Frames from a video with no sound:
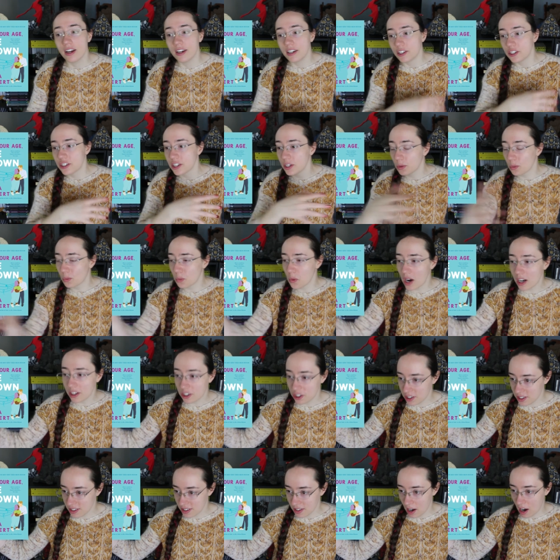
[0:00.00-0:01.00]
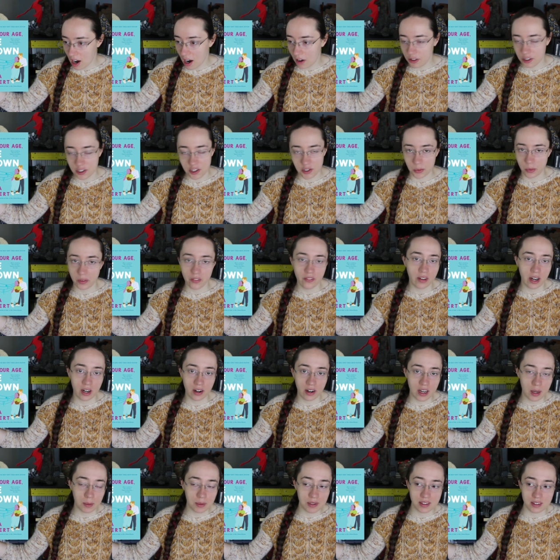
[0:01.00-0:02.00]
She rushes off, she's
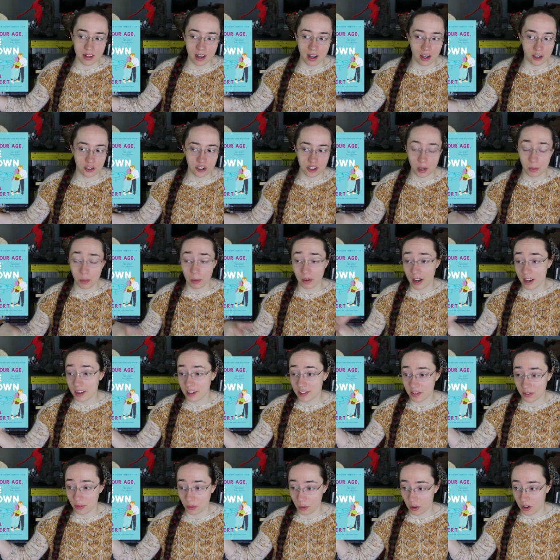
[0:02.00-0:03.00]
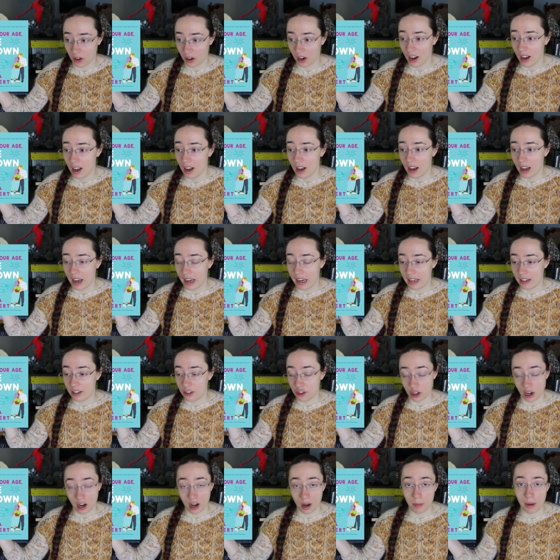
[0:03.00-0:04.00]
very upset. She applies for a
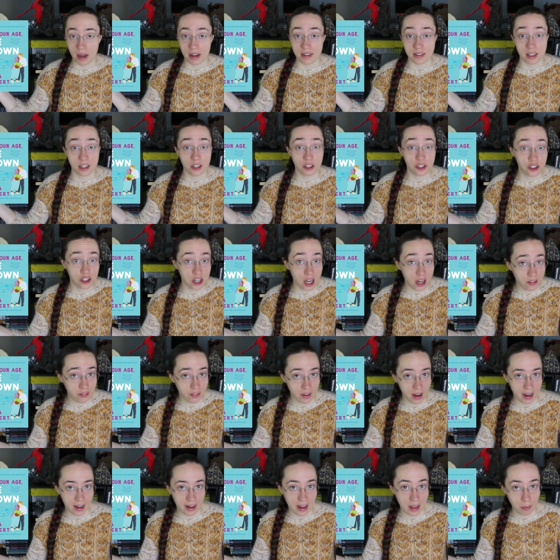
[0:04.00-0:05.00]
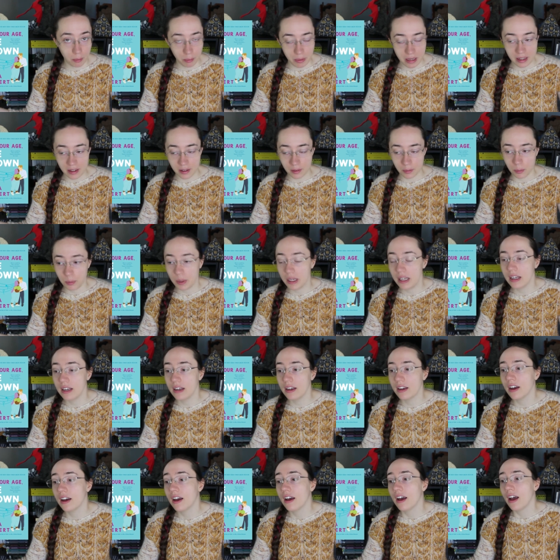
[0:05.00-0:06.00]
job as a chef at a
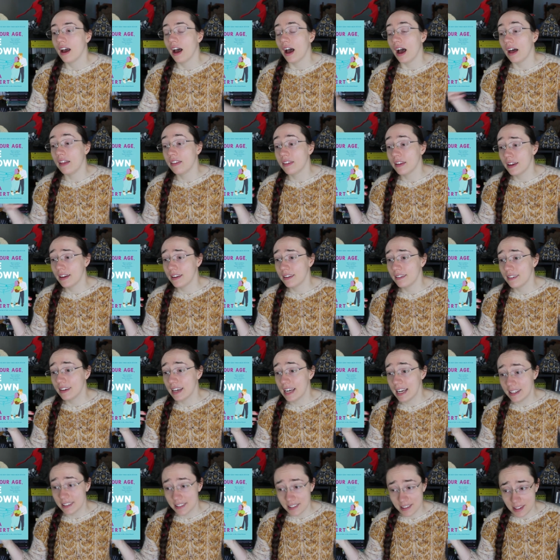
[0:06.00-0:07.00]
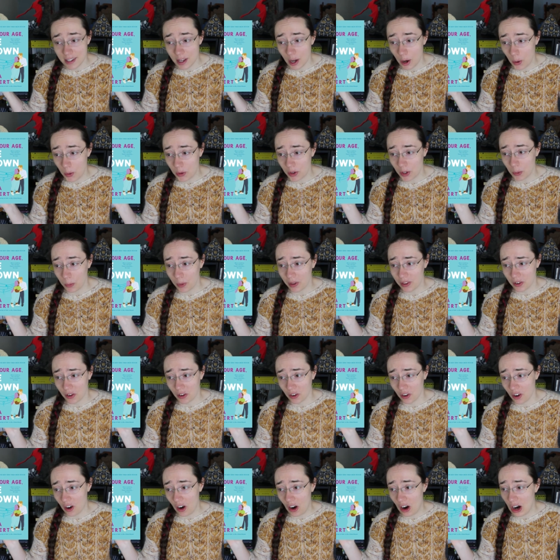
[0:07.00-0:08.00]
B&B and then hits the owner with
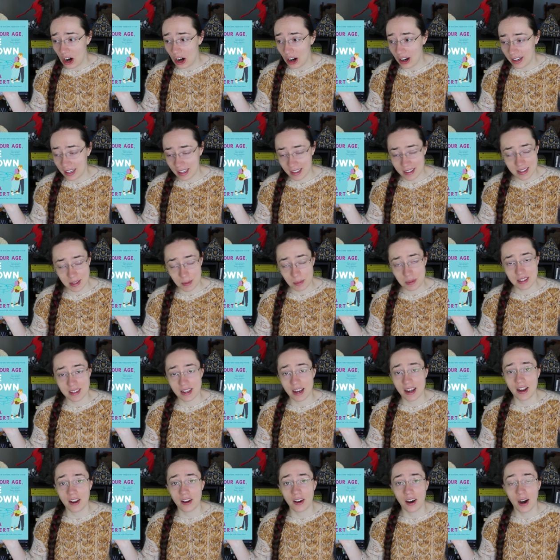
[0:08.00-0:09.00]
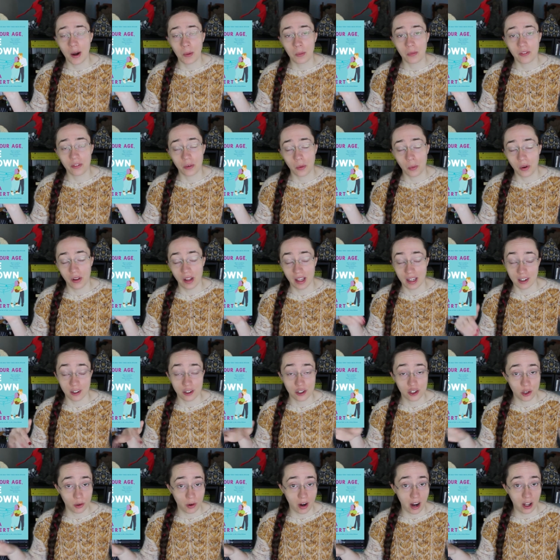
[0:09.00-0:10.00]
her car and ends up staying on for like a
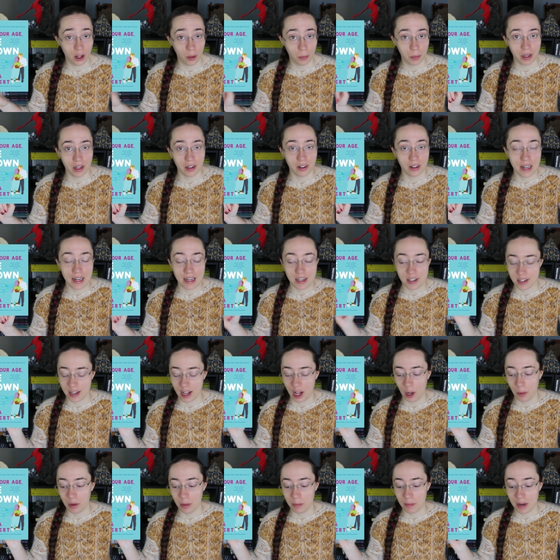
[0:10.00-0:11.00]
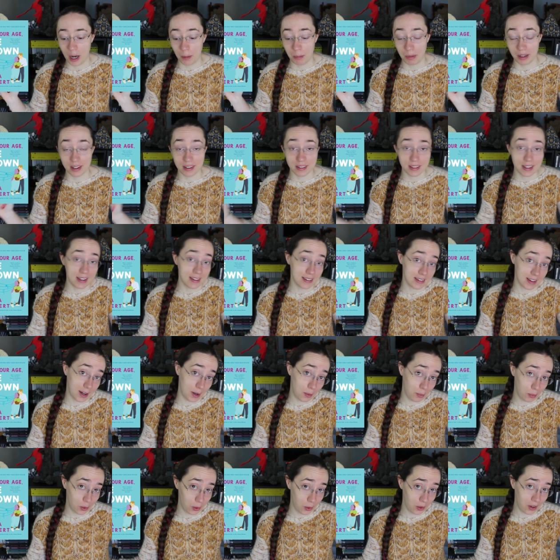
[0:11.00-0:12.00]
trial period to help him out because he's got
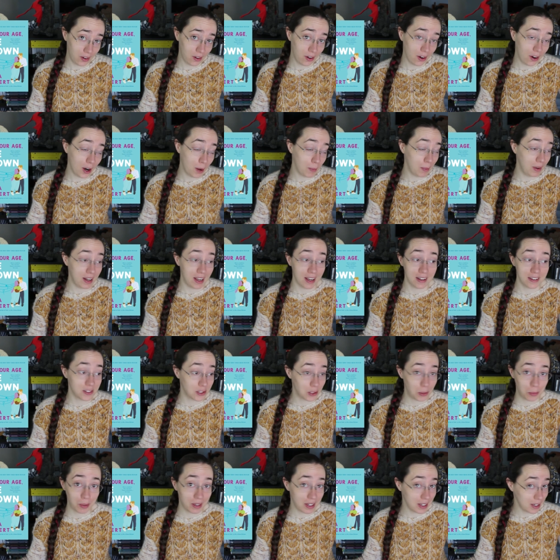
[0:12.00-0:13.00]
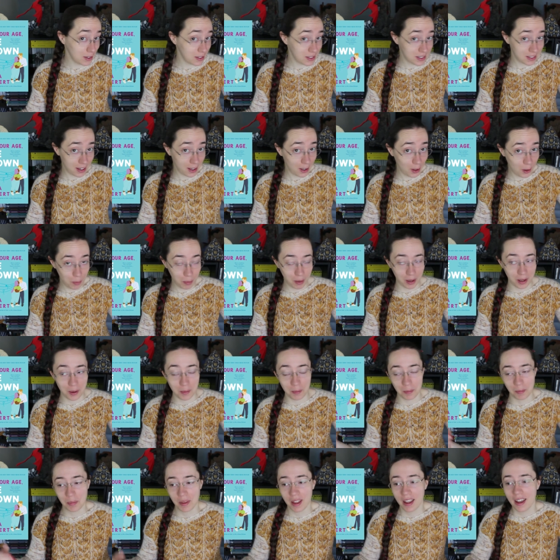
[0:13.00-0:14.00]
a broken arm and has nobody else to help
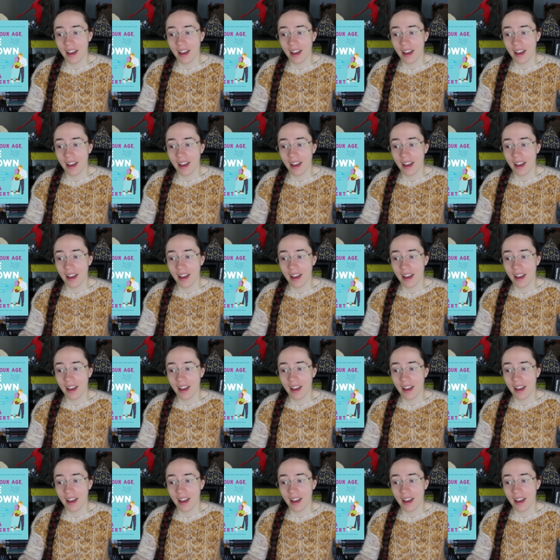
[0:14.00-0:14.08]
him.